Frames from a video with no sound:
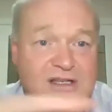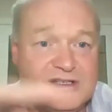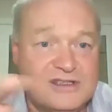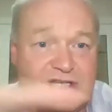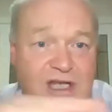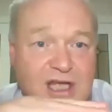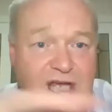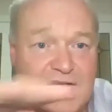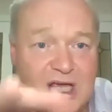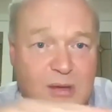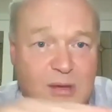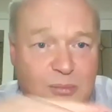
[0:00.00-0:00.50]

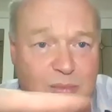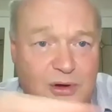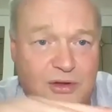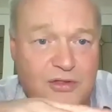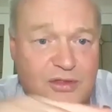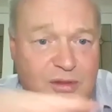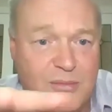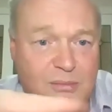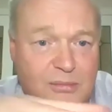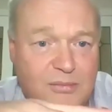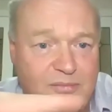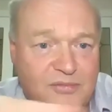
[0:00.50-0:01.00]
so you can
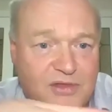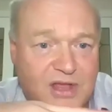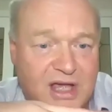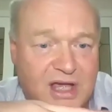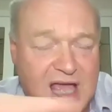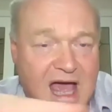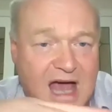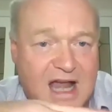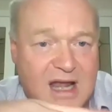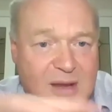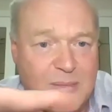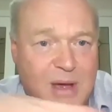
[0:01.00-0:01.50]
put the
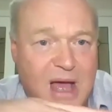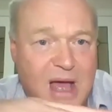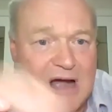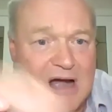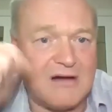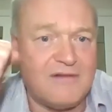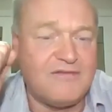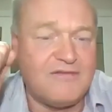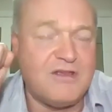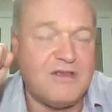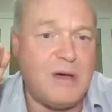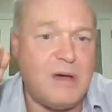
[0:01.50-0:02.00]
cutter
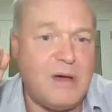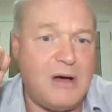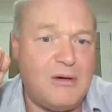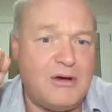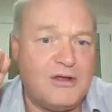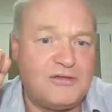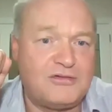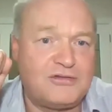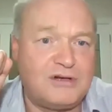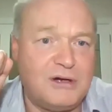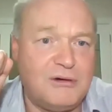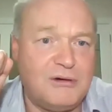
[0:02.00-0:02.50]
bar of the
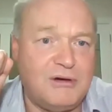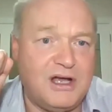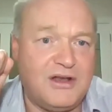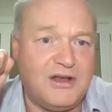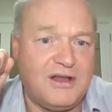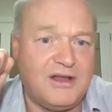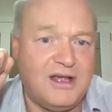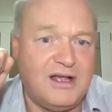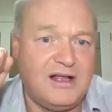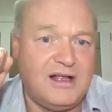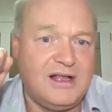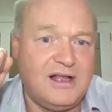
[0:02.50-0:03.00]
mower through it.